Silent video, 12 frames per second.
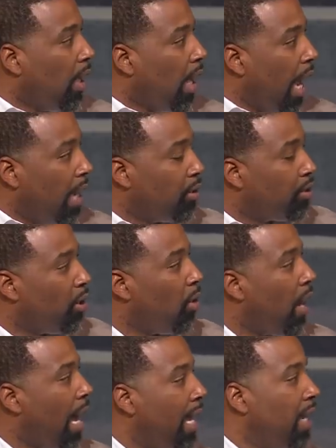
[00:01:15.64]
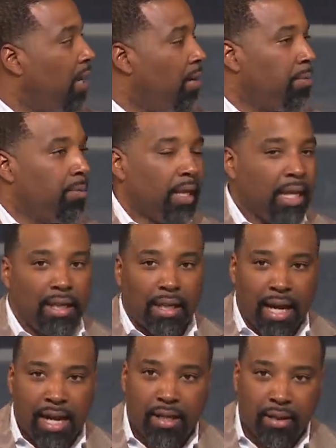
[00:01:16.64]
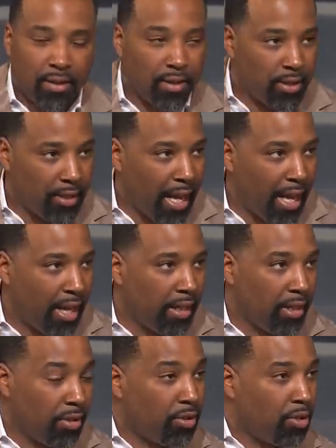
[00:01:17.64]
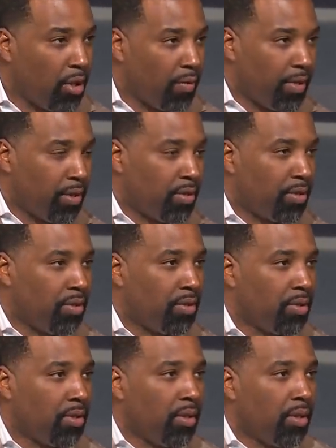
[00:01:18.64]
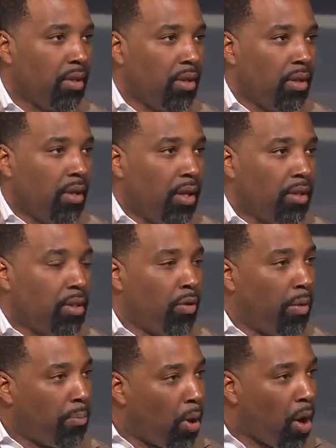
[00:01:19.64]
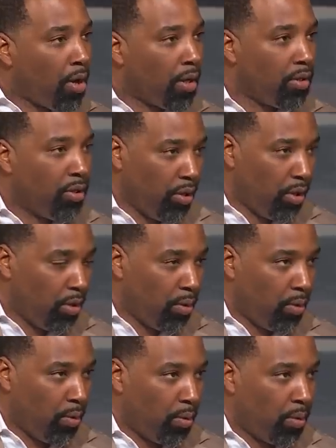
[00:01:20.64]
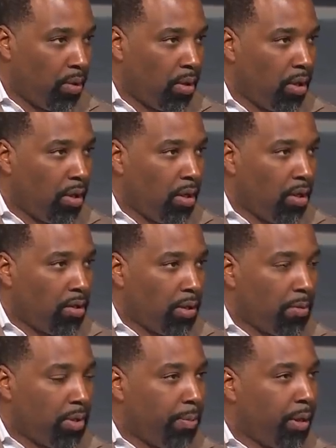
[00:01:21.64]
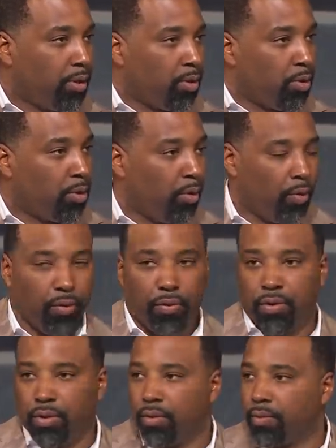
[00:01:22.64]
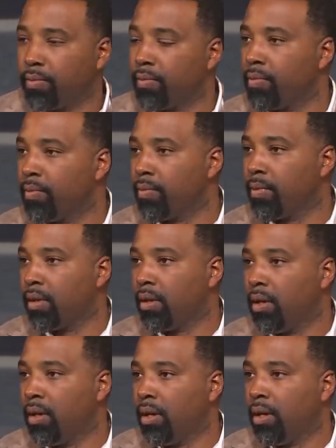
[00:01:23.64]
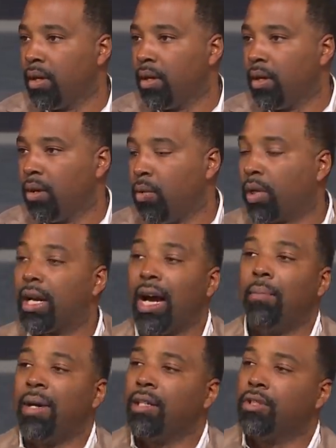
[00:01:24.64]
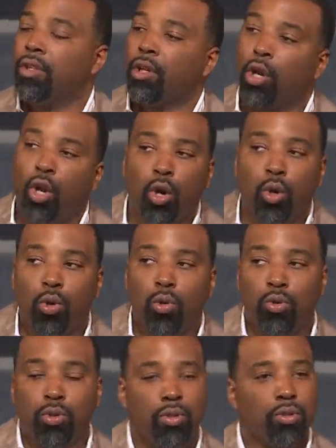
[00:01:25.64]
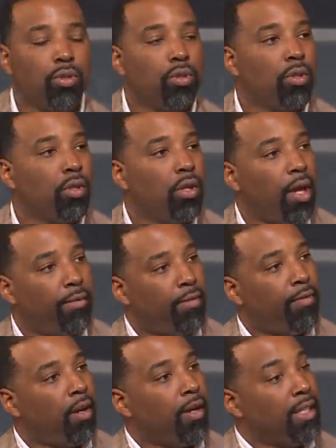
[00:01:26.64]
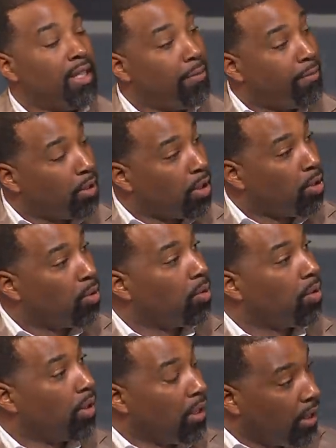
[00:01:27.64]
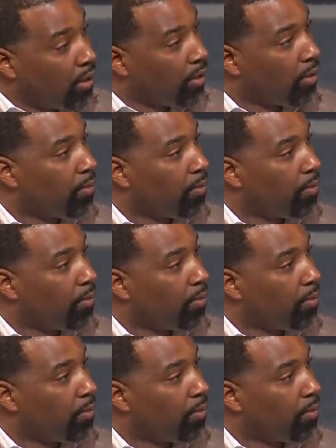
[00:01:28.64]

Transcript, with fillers: And so I am elated to stand in service and to impart unto you some spiritual truths. We're coming to the close of a very difficult year,